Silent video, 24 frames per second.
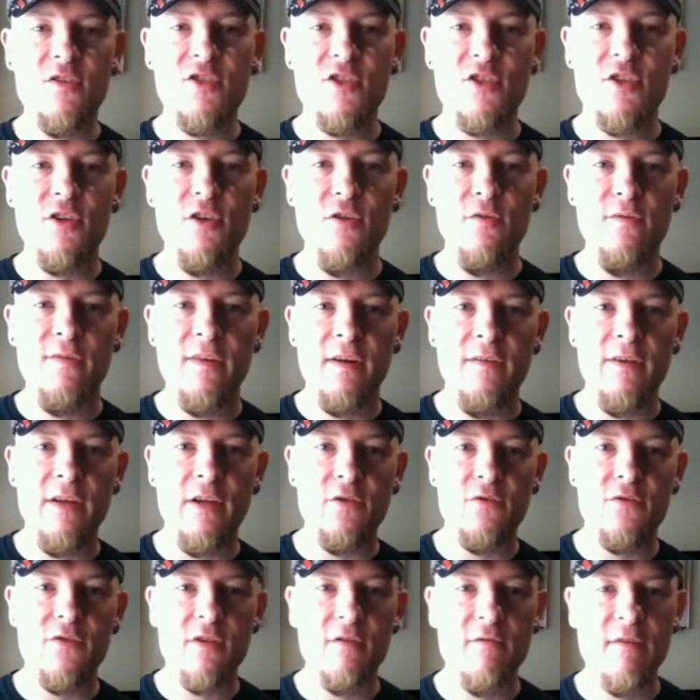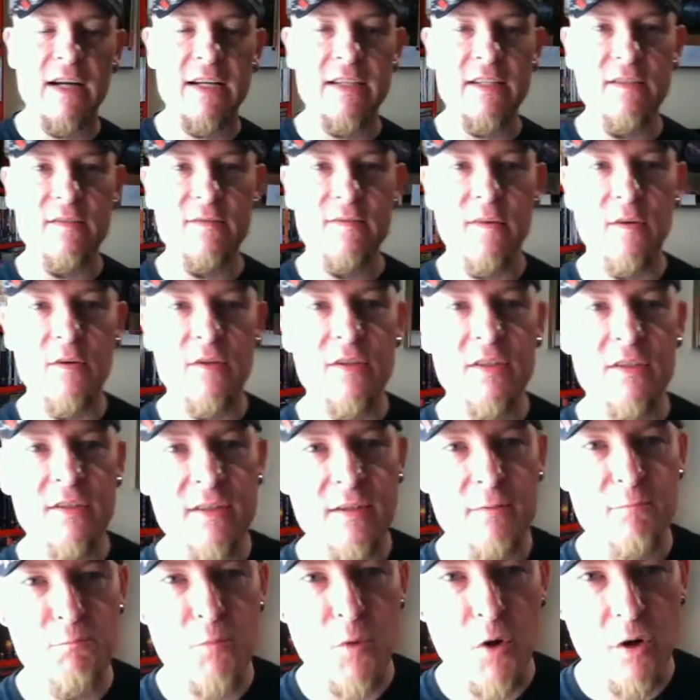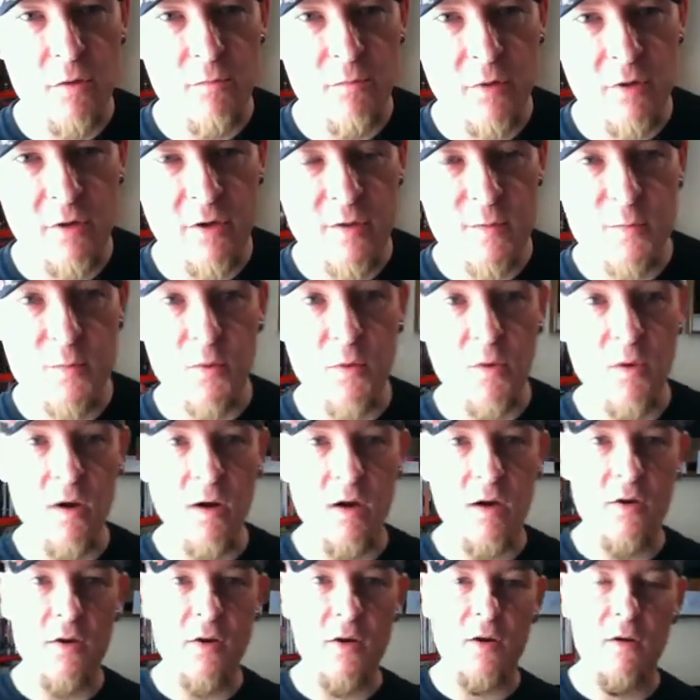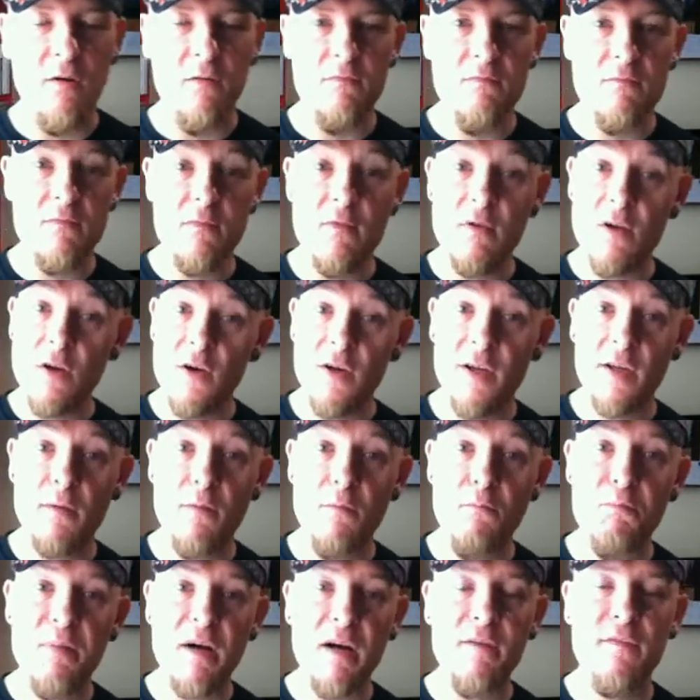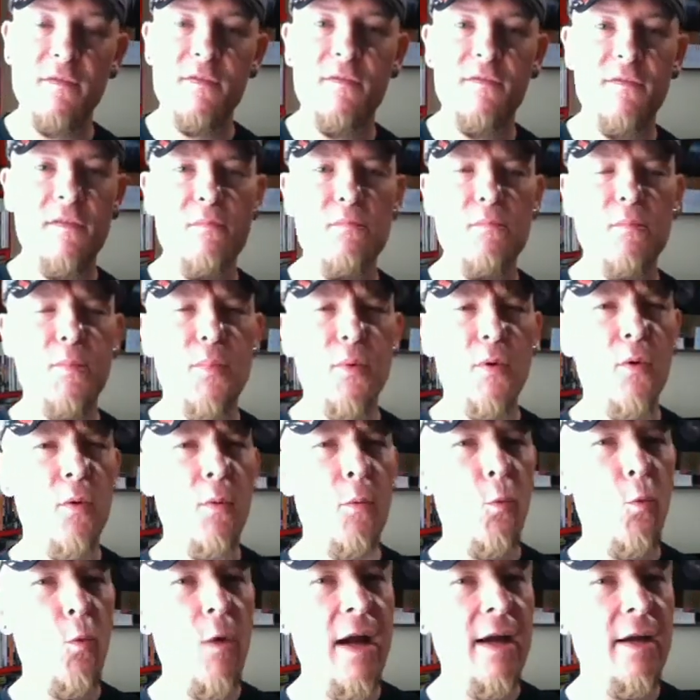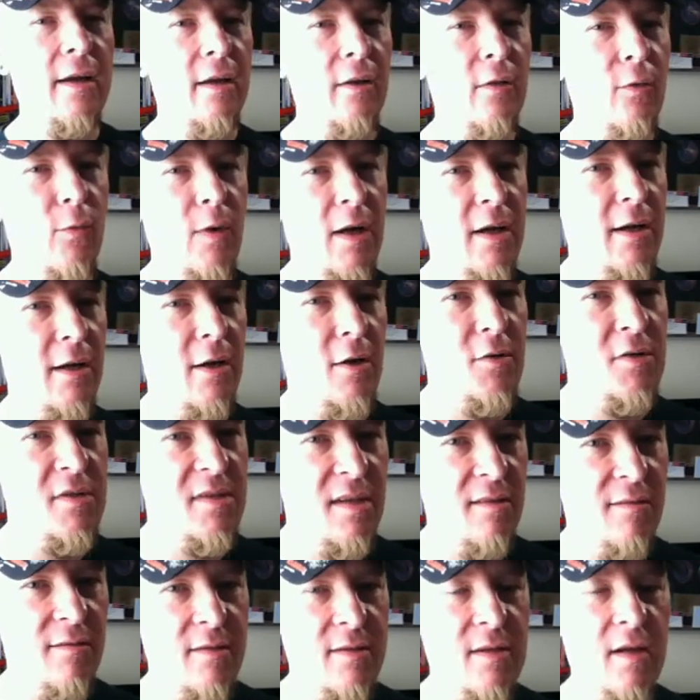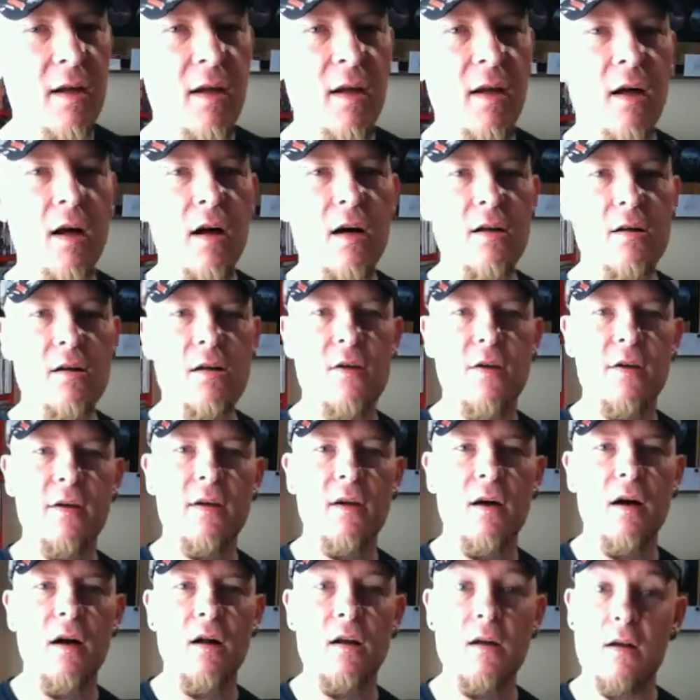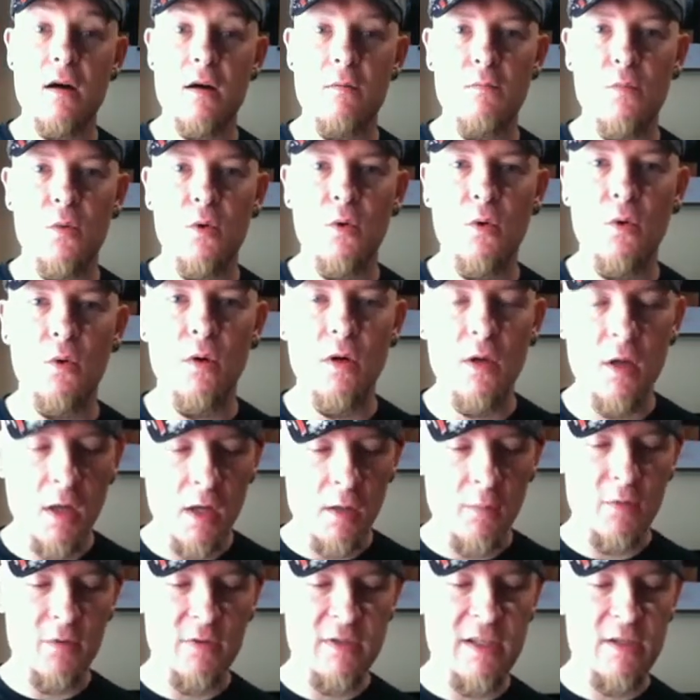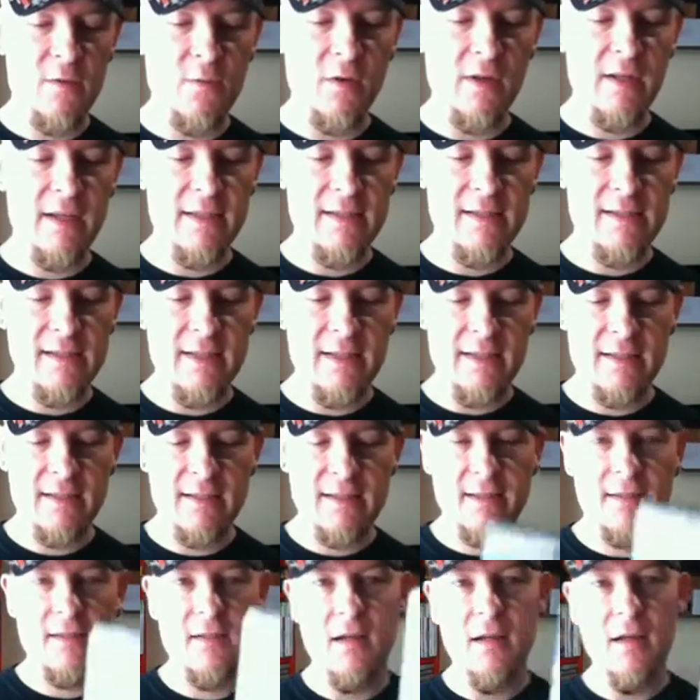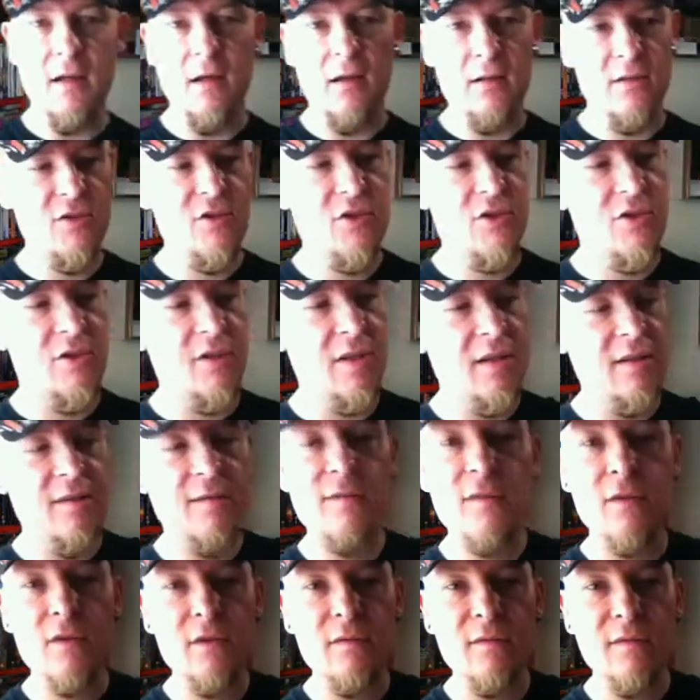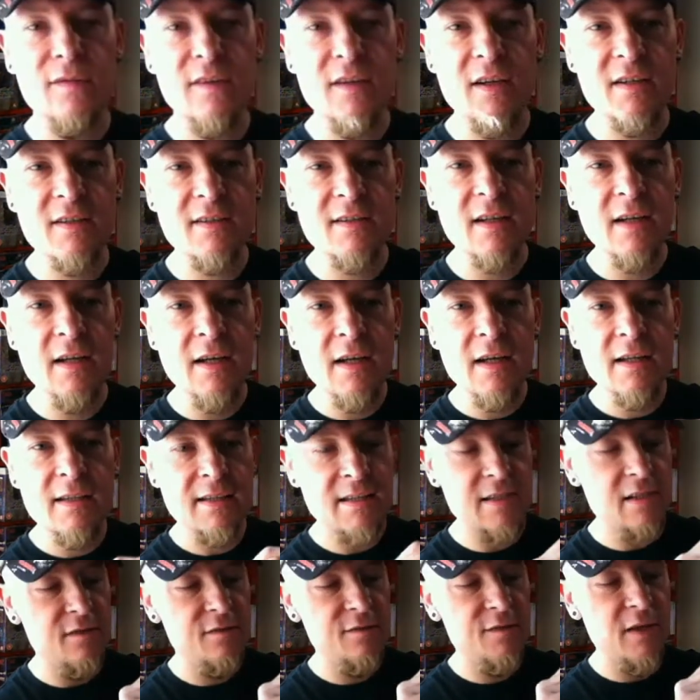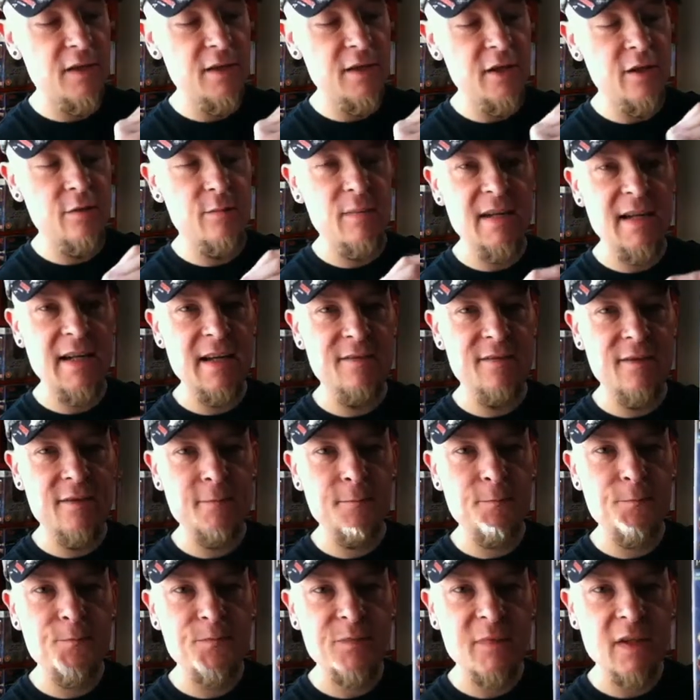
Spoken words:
two very underrated fighters in my mind, but I like both of them, but Wacko 7 I like a lot more. But this one consists, I'll show you the front cover first. This is Volume 11,